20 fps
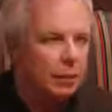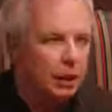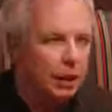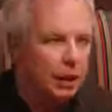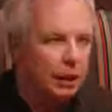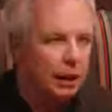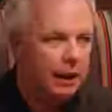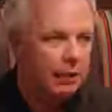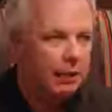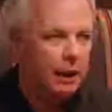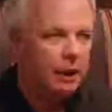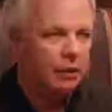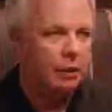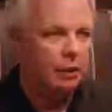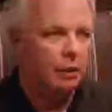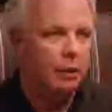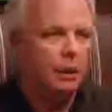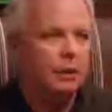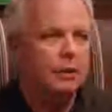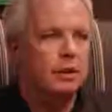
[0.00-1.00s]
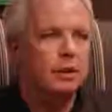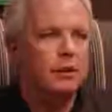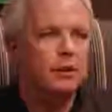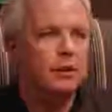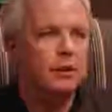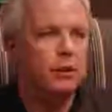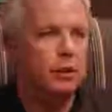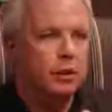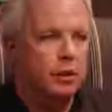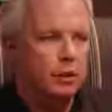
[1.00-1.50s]
with a little bit of a quiz, it
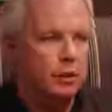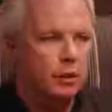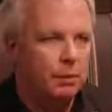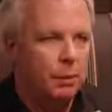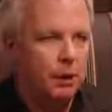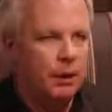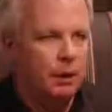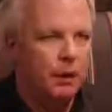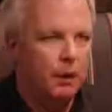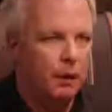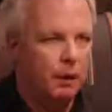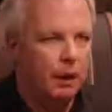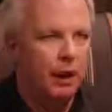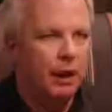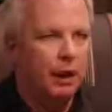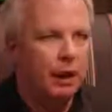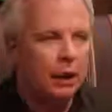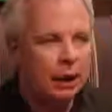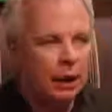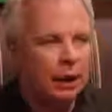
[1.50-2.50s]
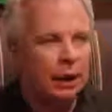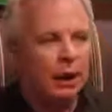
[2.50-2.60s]
forces me to think.